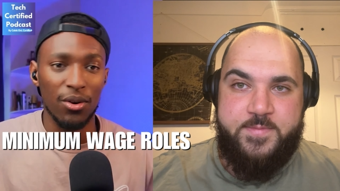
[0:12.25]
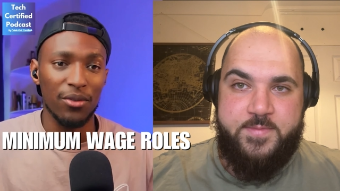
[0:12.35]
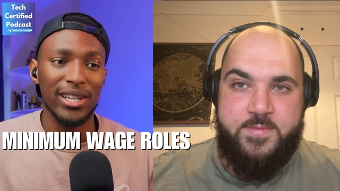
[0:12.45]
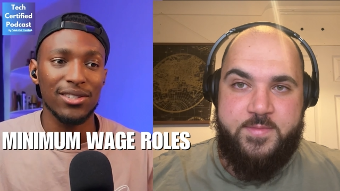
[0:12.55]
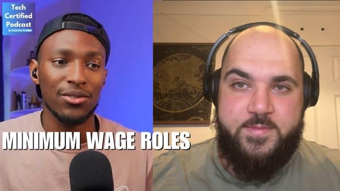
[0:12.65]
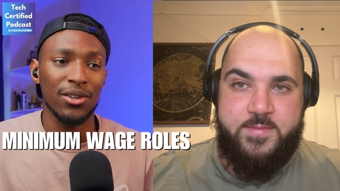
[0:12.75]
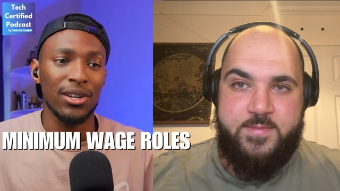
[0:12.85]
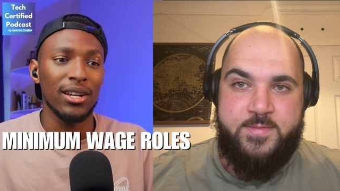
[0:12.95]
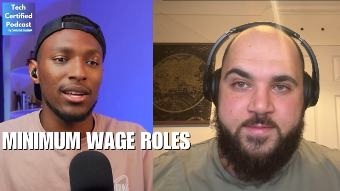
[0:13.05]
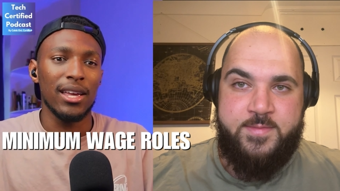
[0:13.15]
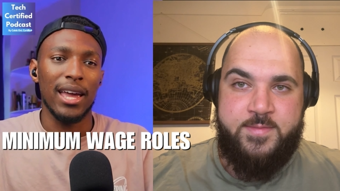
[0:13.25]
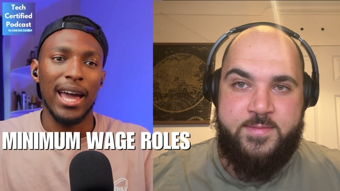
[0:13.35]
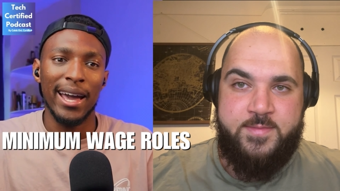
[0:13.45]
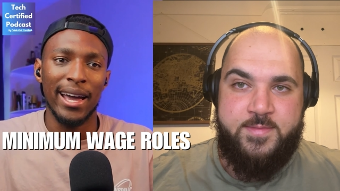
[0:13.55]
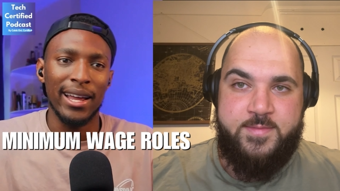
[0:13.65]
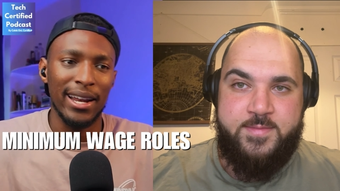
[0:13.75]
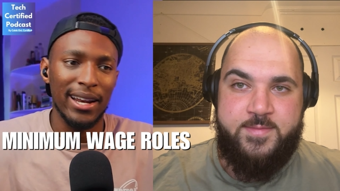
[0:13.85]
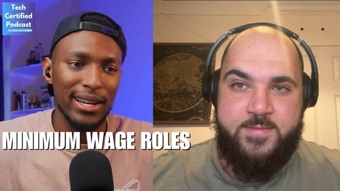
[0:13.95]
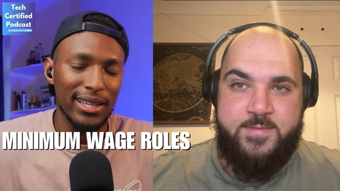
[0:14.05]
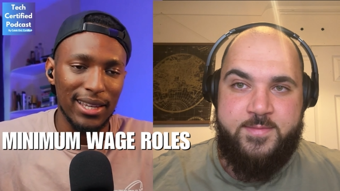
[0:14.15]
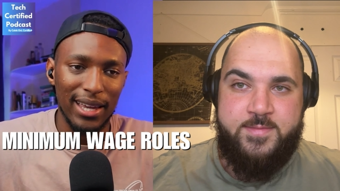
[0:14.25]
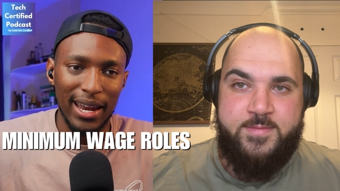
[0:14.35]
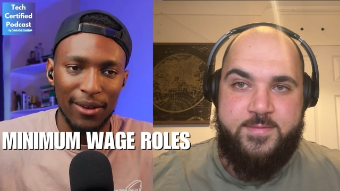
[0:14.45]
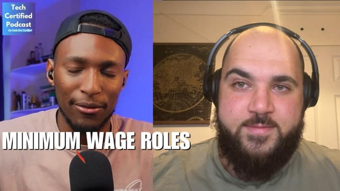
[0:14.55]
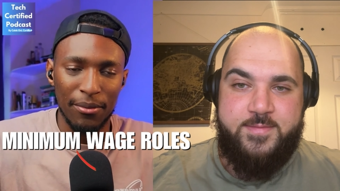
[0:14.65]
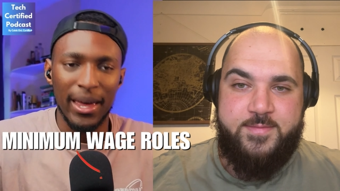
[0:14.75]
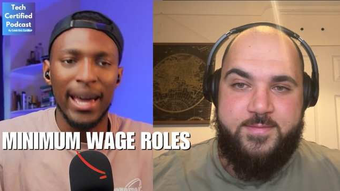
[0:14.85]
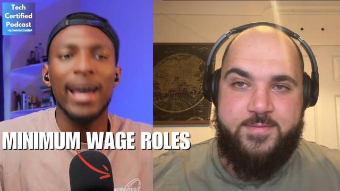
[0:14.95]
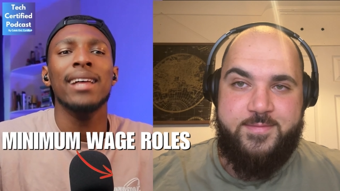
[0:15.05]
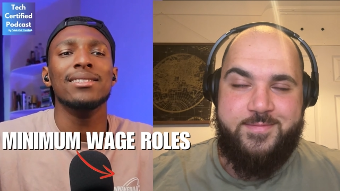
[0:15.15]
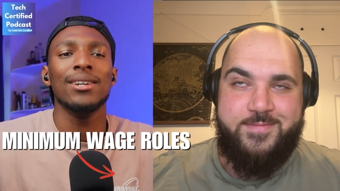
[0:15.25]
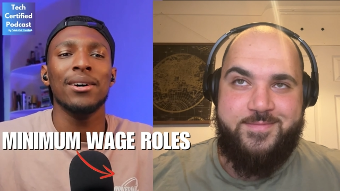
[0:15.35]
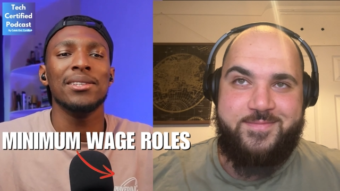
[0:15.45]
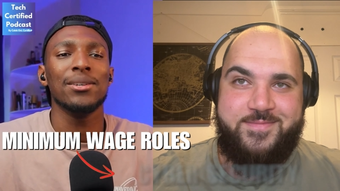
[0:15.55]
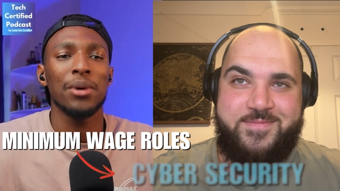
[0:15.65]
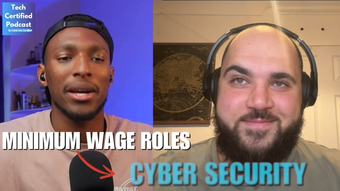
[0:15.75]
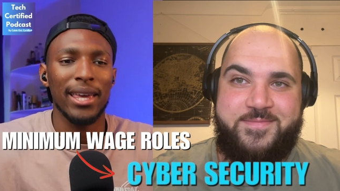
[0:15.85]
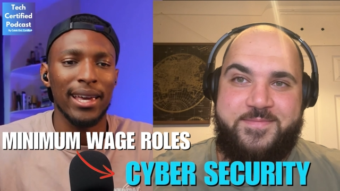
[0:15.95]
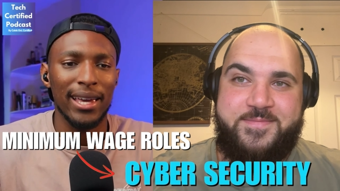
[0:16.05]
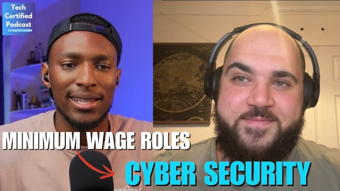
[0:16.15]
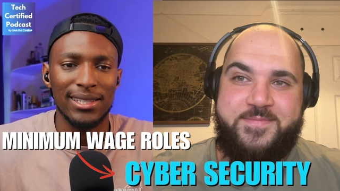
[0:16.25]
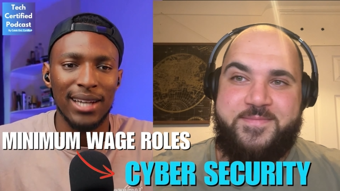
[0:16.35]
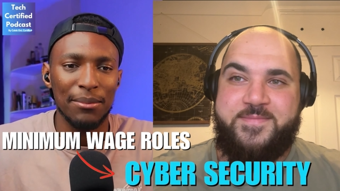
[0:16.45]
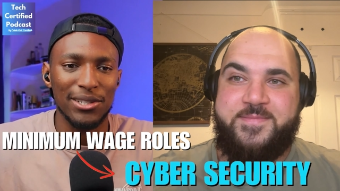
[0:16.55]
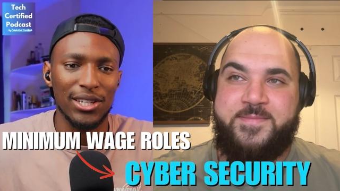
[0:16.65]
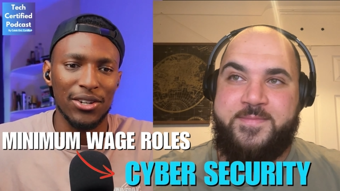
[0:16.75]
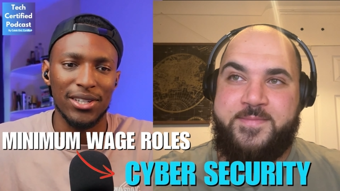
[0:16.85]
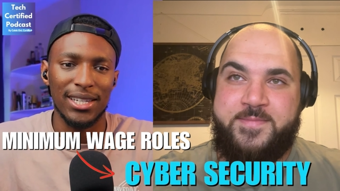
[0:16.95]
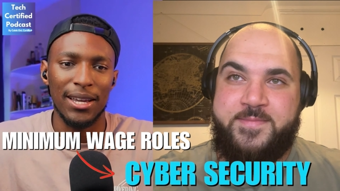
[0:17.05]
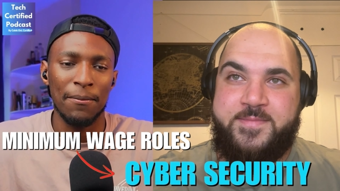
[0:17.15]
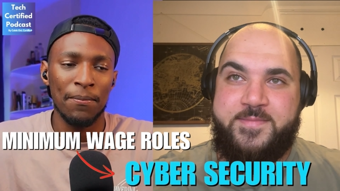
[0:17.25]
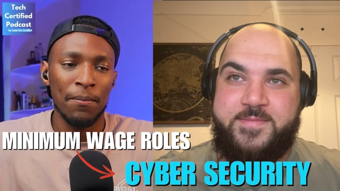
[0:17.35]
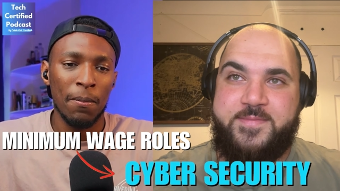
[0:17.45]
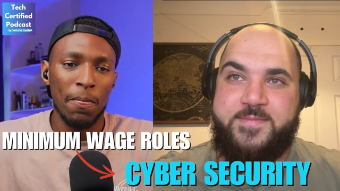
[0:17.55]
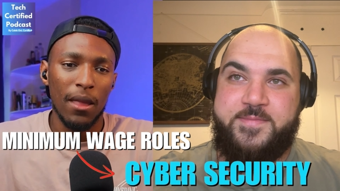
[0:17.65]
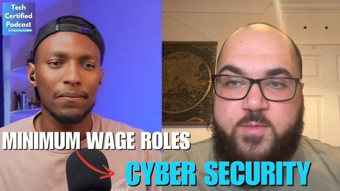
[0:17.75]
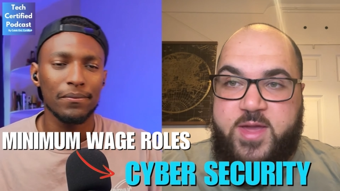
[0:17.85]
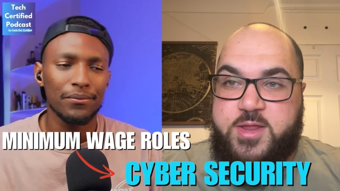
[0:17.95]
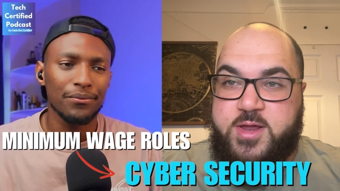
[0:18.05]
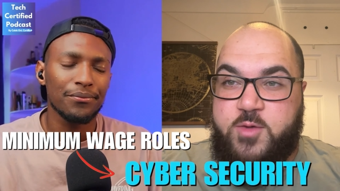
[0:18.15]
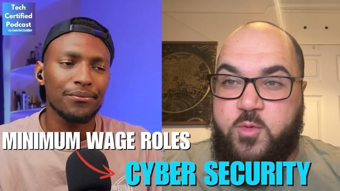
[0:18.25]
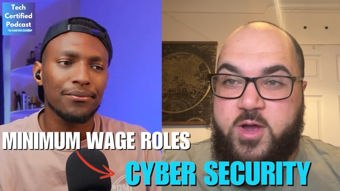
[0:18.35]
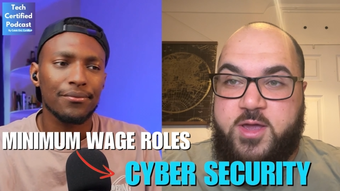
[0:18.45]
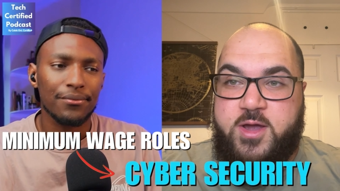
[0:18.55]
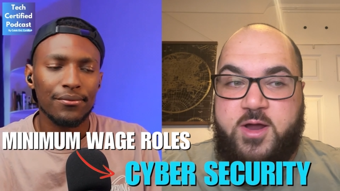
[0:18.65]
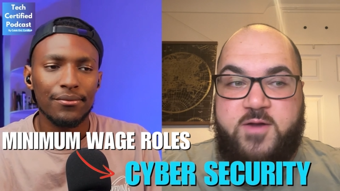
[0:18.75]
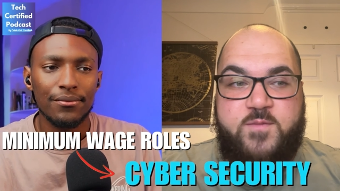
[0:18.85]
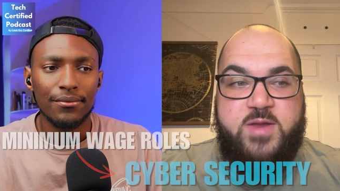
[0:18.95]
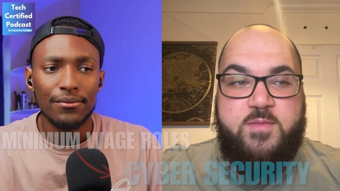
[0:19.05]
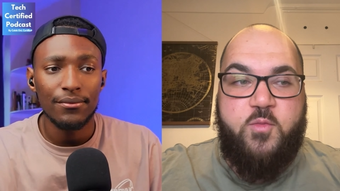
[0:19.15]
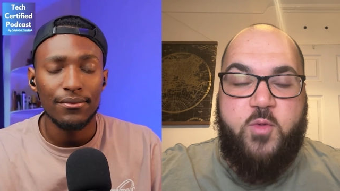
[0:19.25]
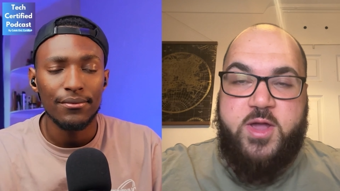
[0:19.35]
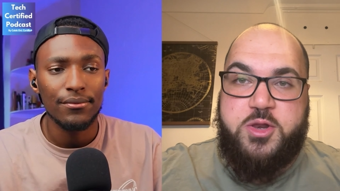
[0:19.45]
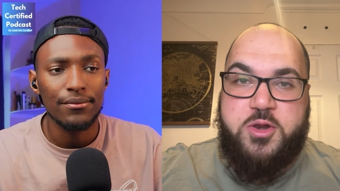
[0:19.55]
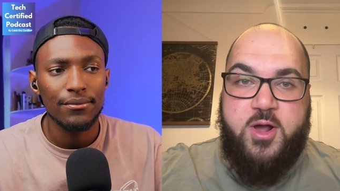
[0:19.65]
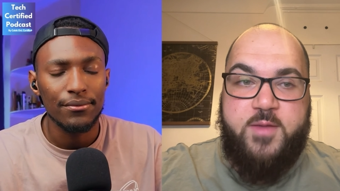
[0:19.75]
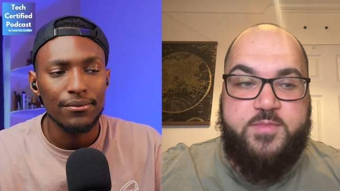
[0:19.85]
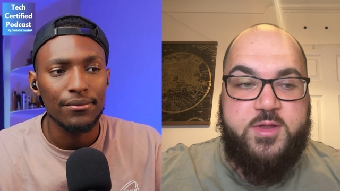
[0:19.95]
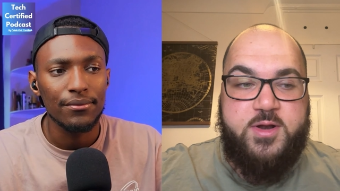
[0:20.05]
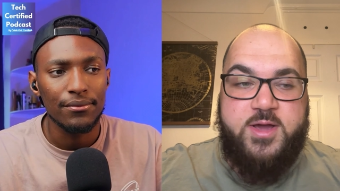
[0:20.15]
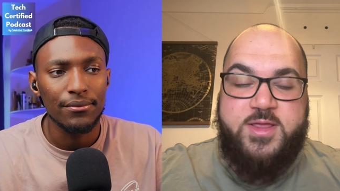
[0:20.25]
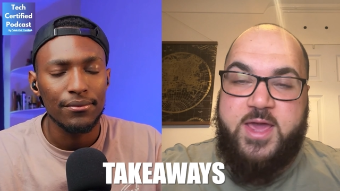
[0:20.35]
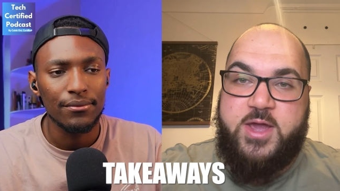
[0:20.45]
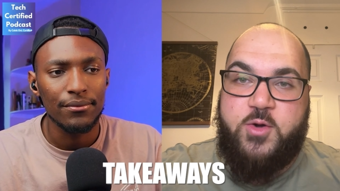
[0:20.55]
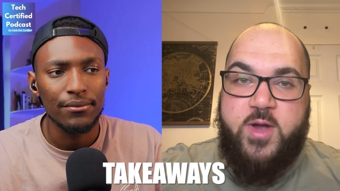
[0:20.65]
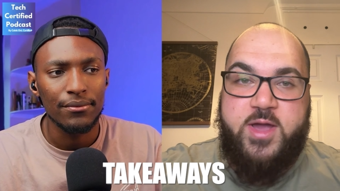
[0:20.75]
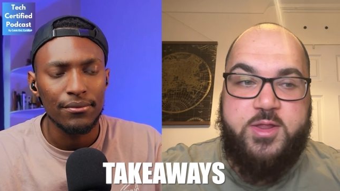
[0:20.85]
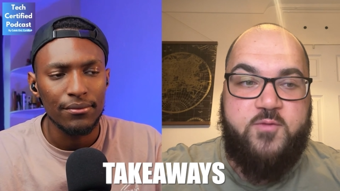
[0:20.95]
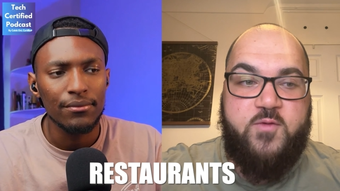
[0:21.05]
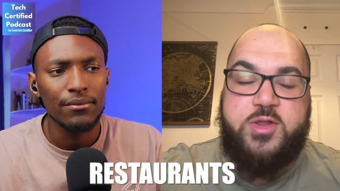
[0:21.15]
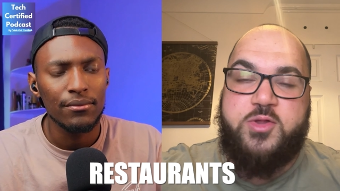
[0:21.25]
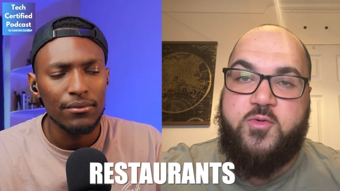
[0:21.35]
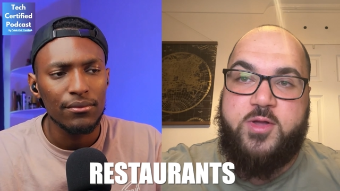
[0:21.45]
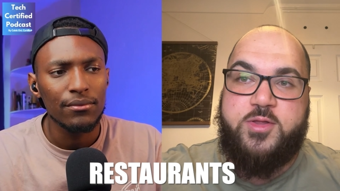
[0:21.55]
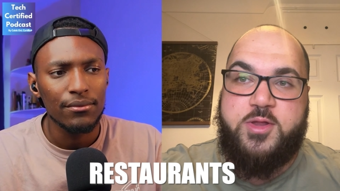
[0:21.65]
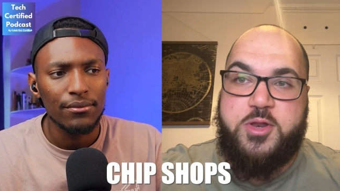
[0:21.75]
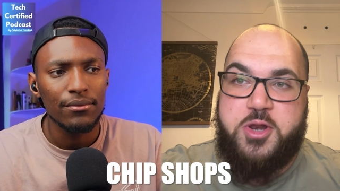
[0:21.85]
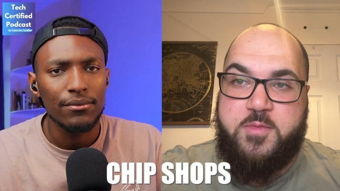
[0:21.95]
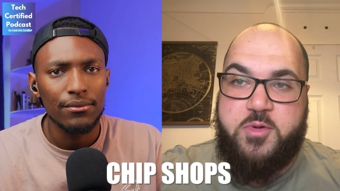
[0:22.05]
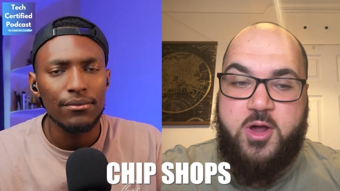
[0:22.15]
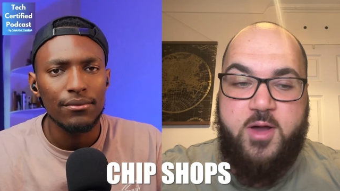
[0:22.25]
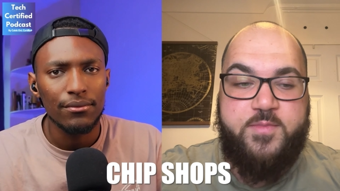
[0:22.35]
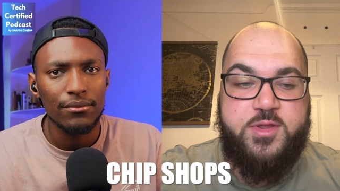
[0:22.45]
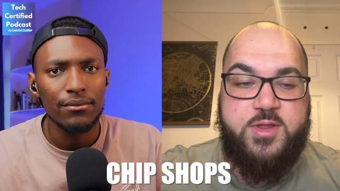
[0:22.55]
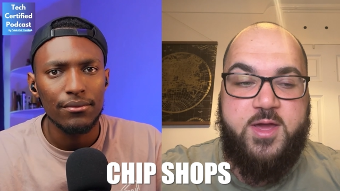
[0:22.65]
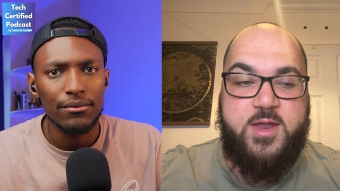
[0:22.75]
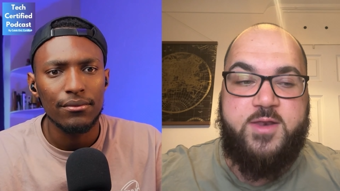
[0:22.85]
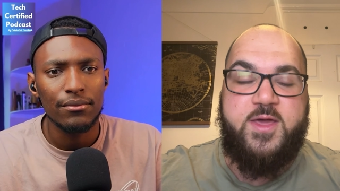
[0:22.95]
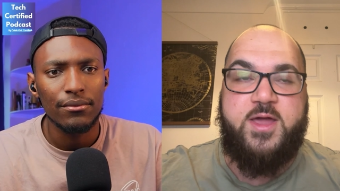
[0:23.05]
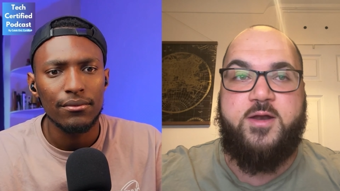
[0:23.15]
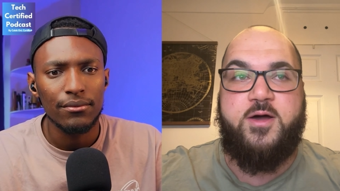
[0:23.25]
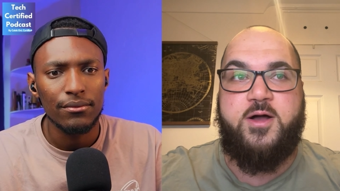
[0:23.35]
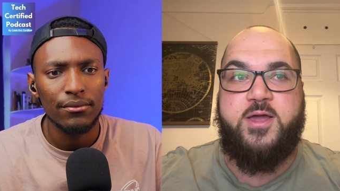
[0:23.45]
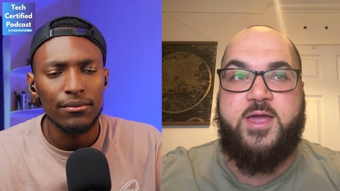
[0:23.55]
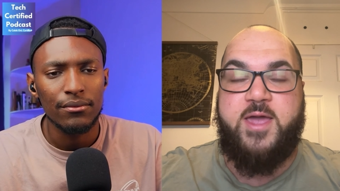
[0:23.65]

Speaker 1: or restaurant and getting from there to, to working in cybersecurity.
Speaker 2: Basically, working kind of minimum wage jobs in like takeaways and restaurants and chip shops. And then I